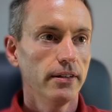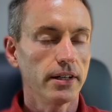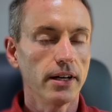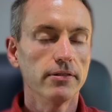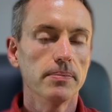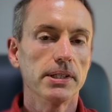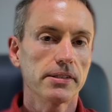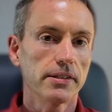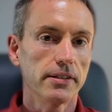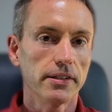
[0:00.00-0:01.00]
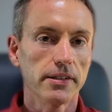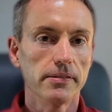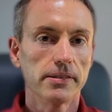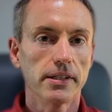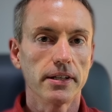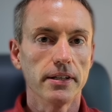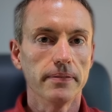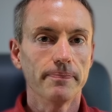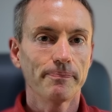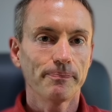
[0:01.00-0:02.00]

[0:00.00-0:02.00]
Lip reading: The government started using it